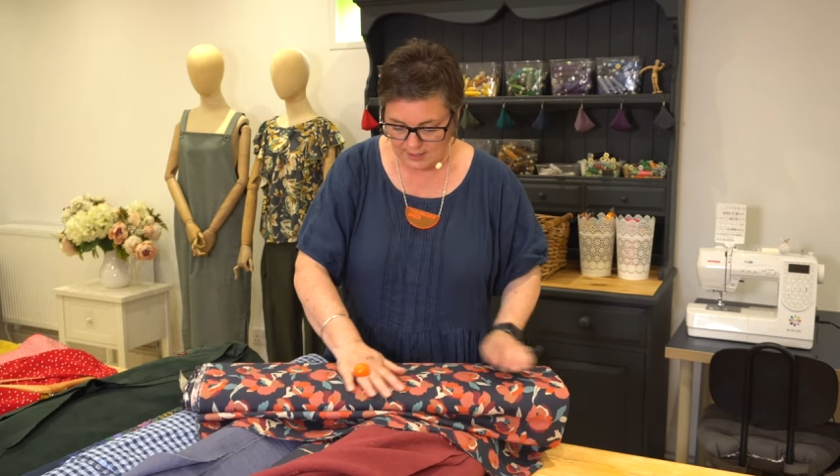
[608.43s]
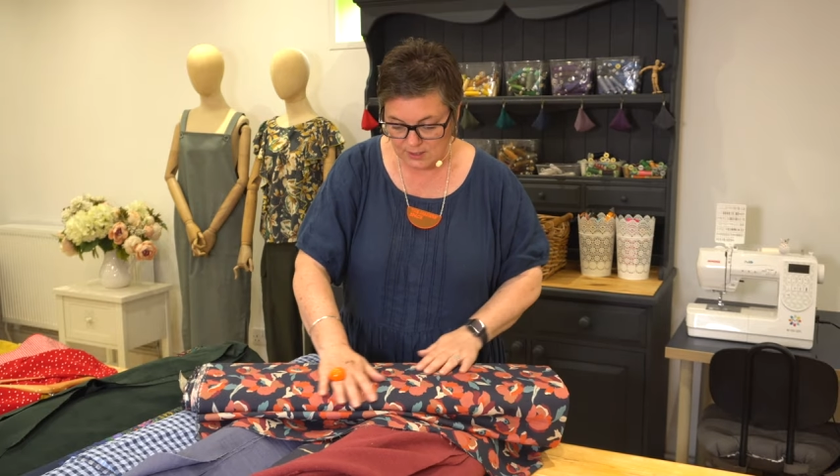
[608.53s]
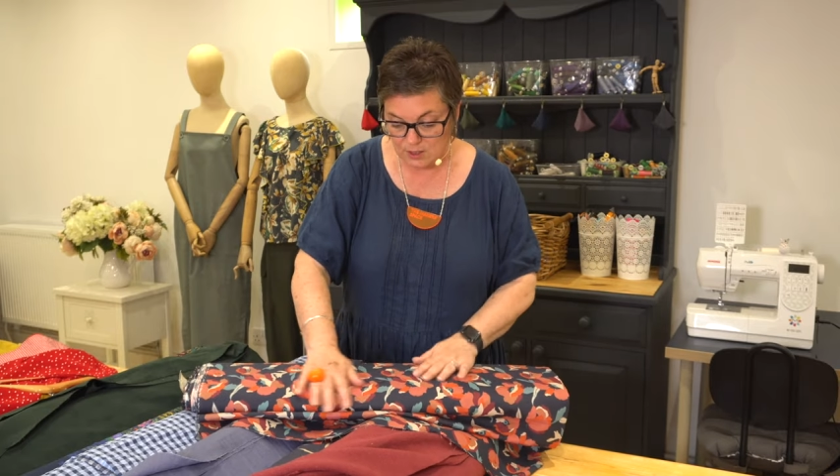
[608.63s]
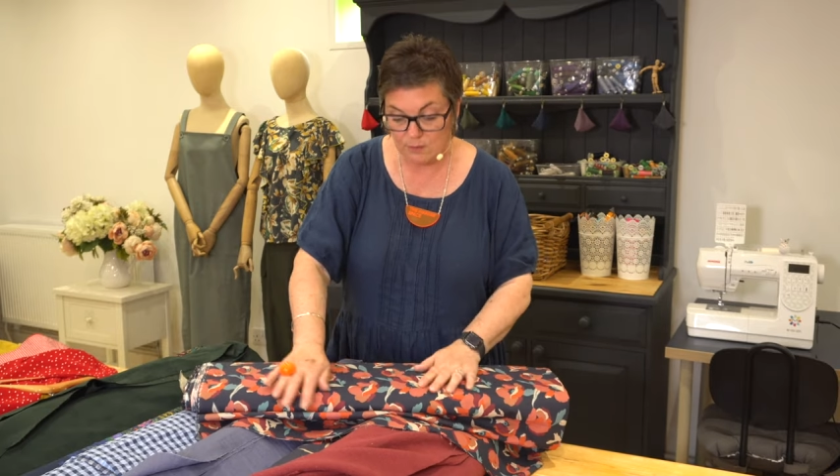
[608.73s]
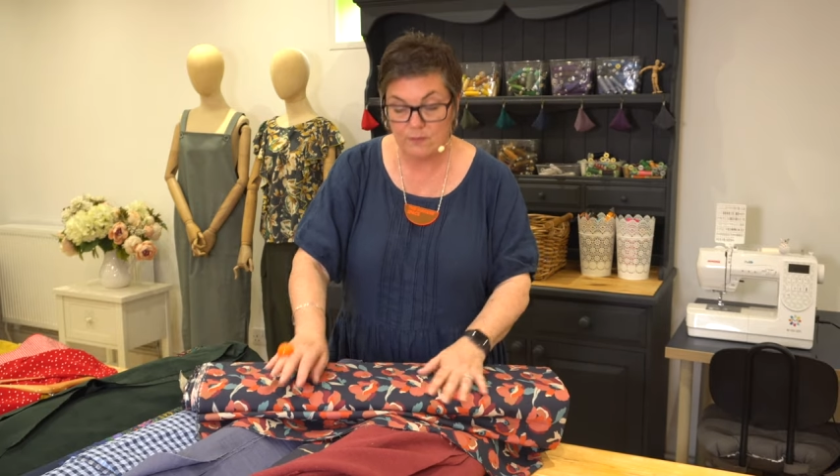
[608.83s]

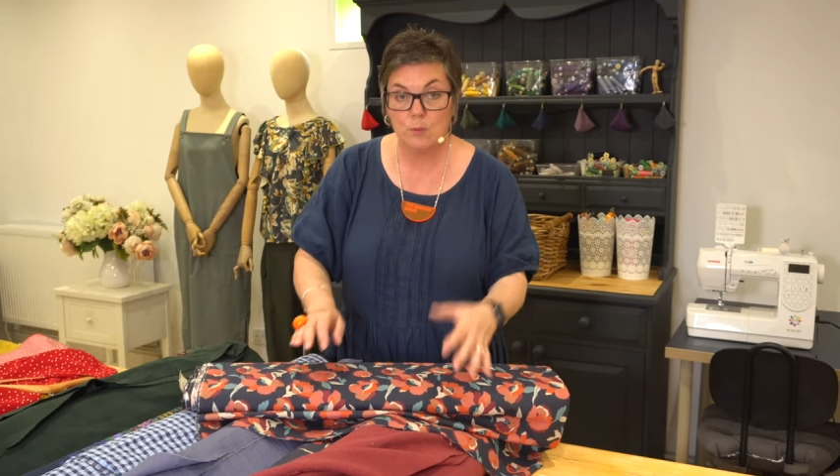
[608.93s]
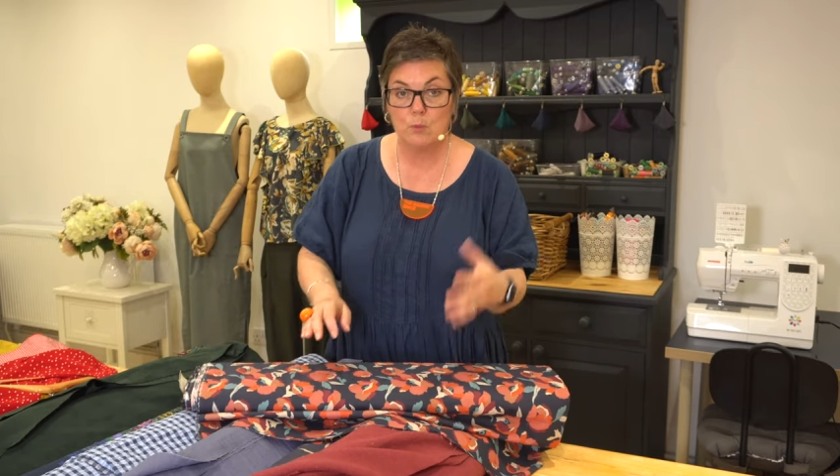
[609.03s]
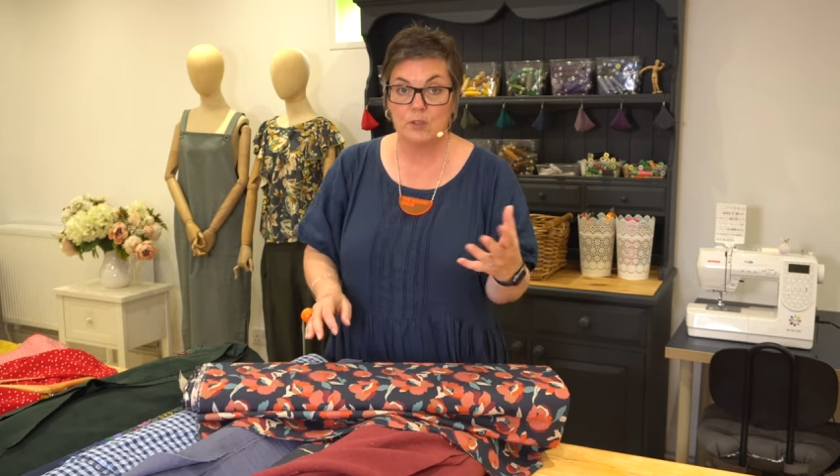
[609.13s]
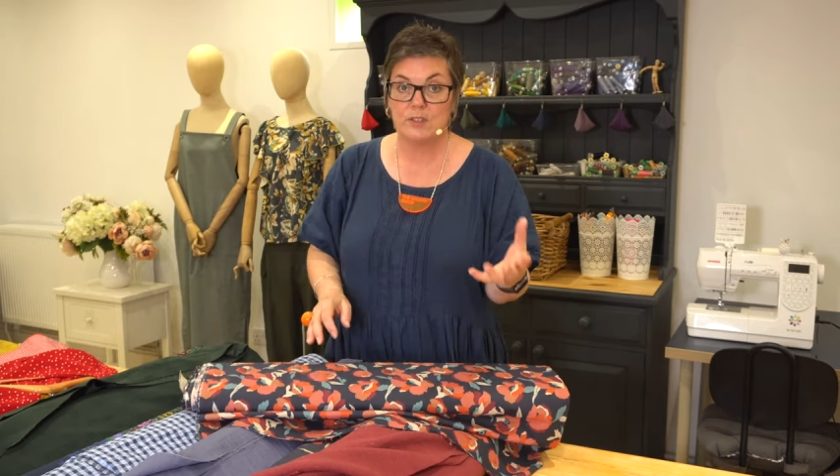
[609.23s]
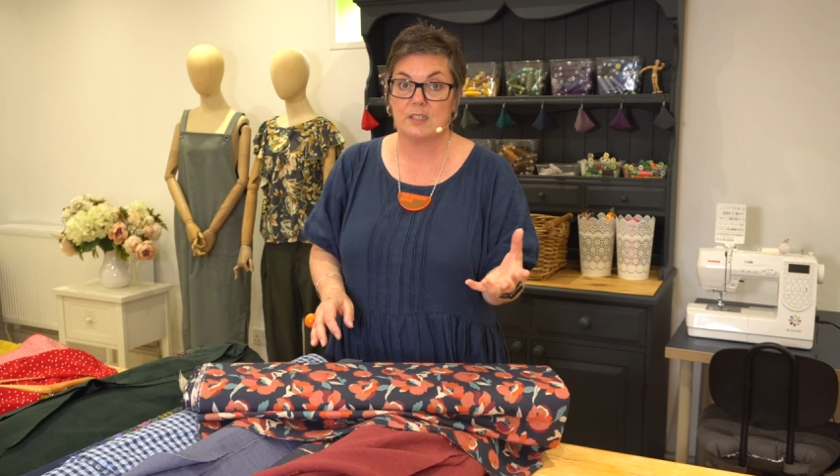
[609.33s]
So if you
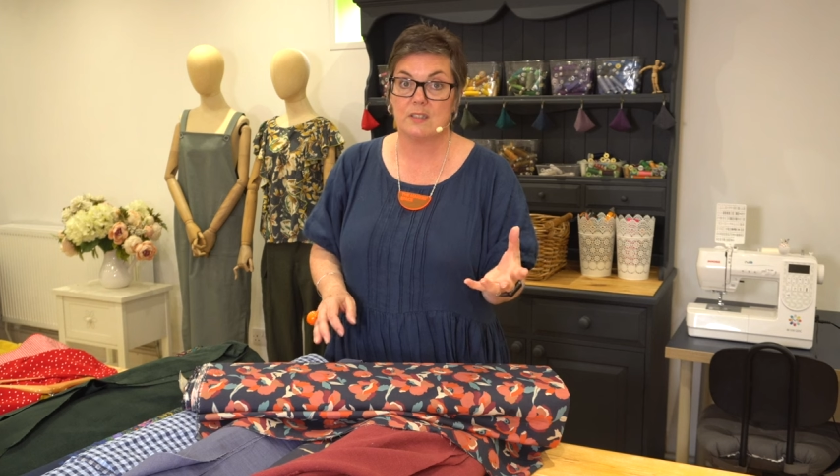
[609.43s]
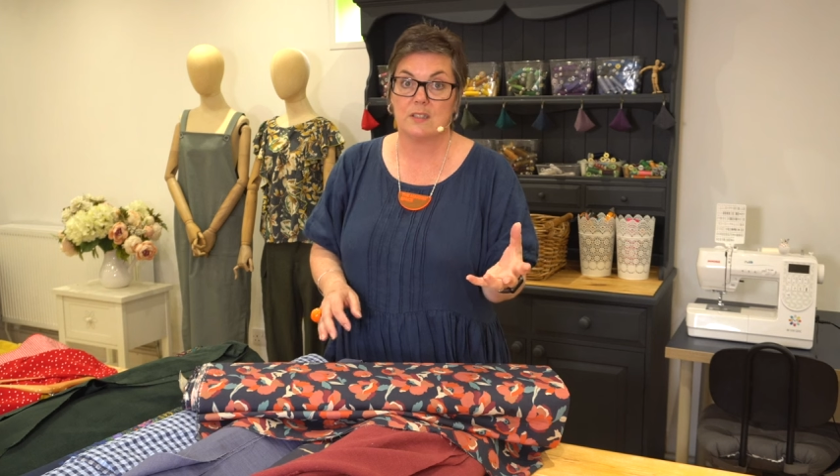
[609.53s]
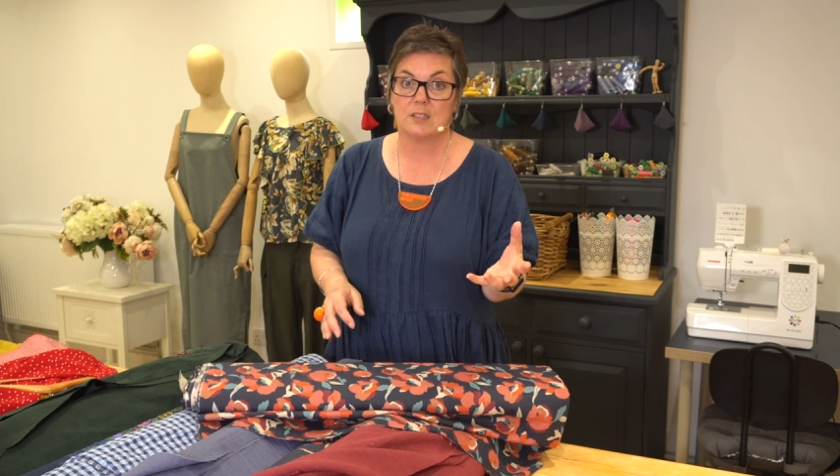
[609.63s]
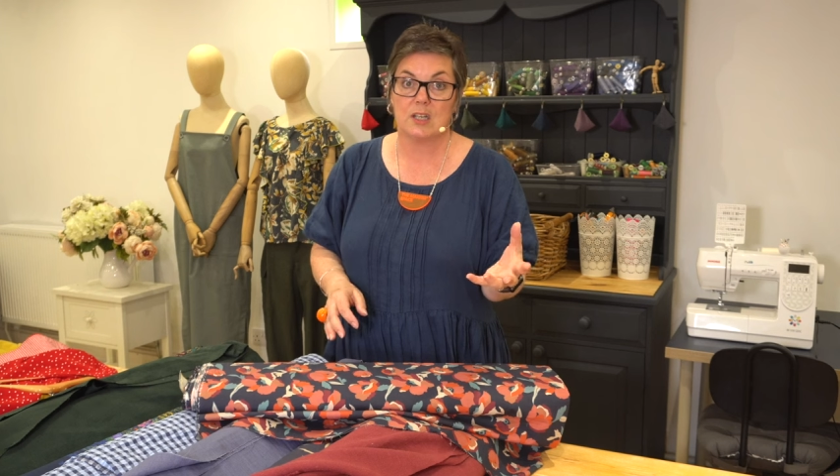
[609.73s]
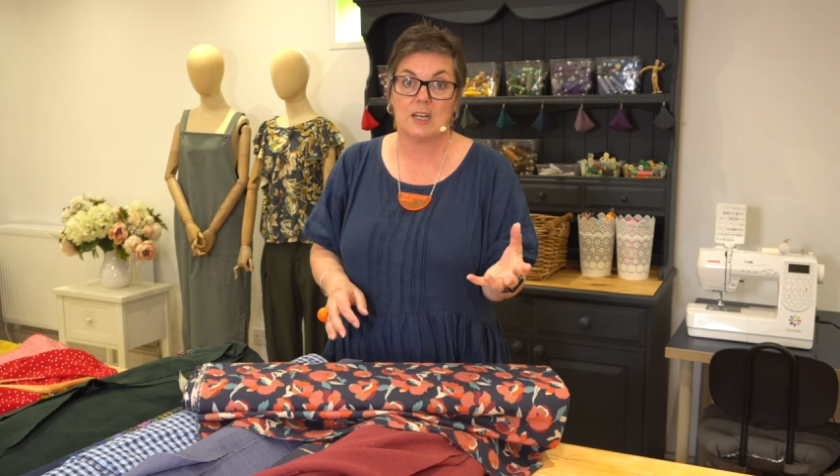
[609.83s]
wanted
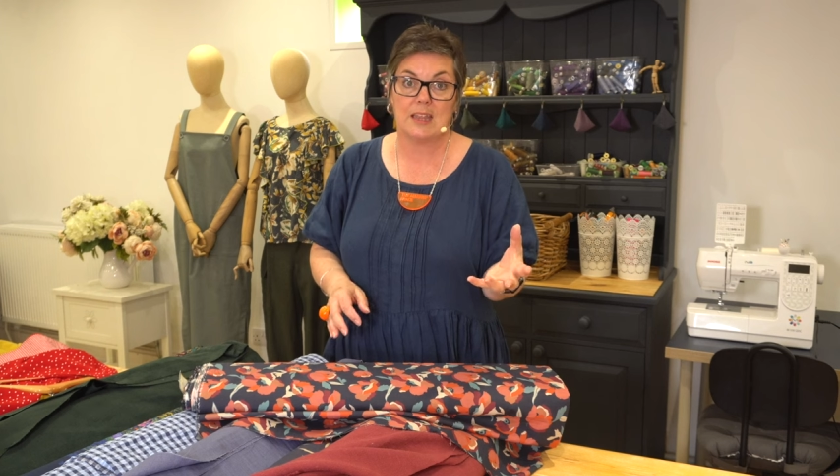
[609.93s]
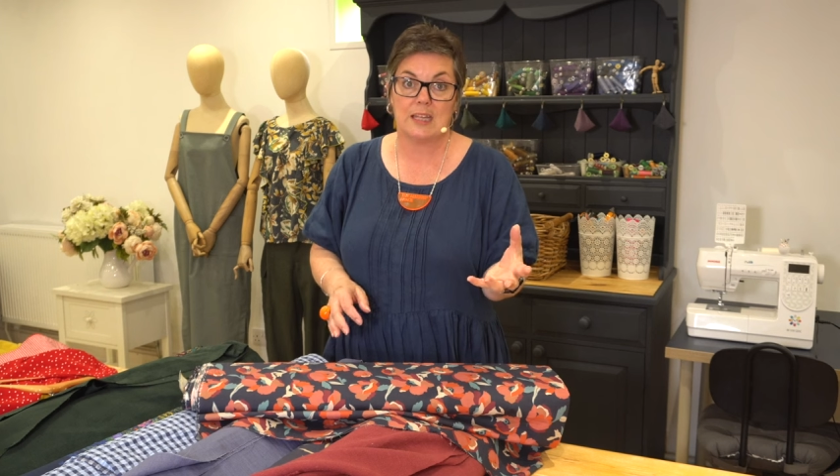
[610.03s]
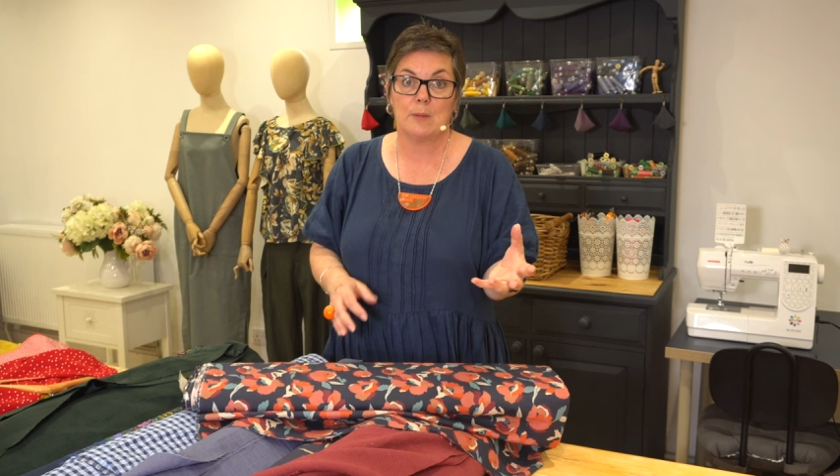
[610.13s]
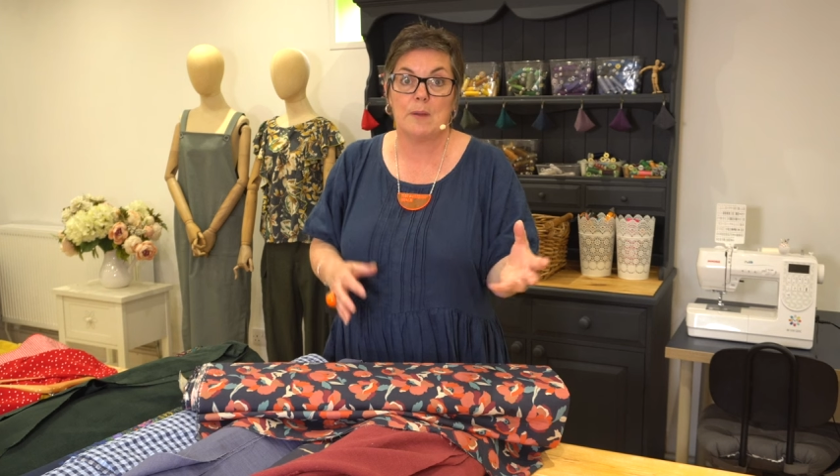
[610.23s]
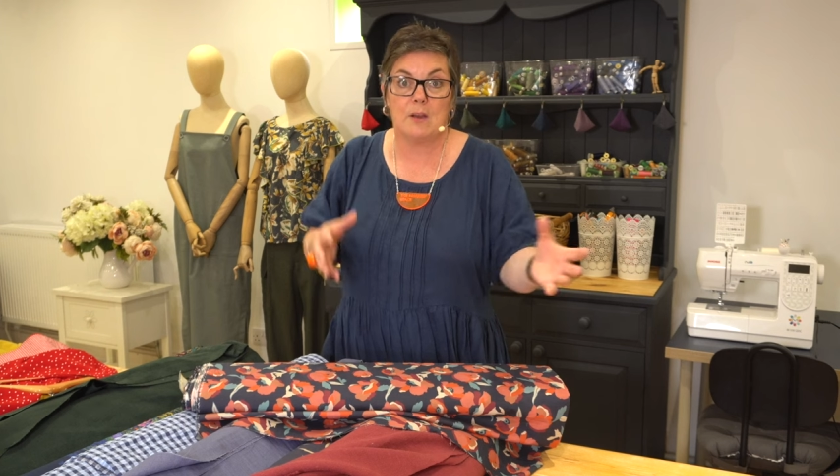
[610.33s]
to kind of
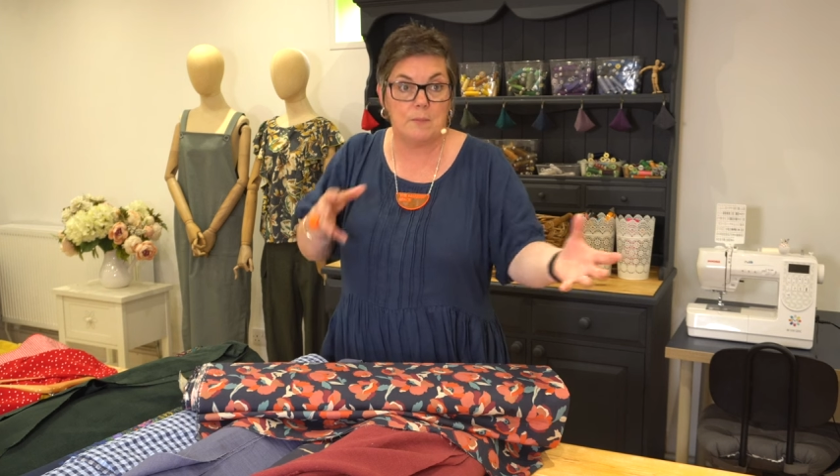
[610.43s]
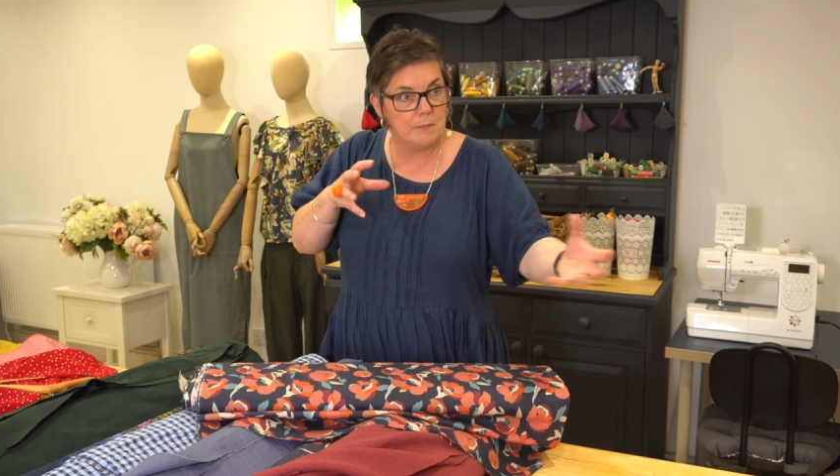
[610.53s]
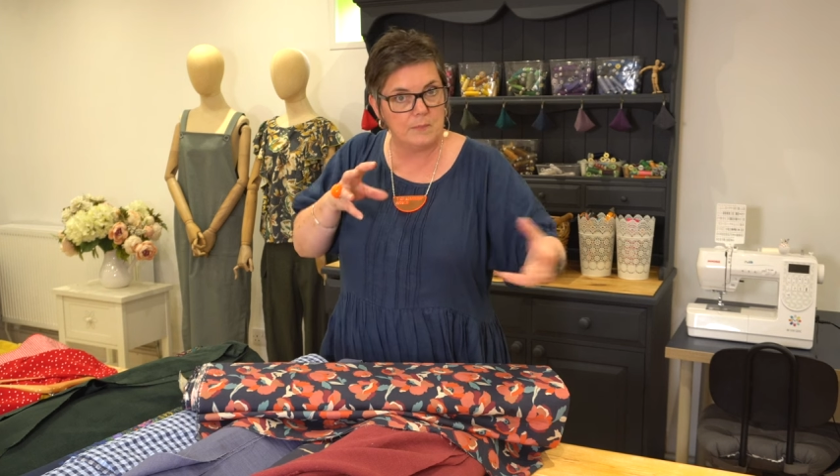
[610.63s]
think about,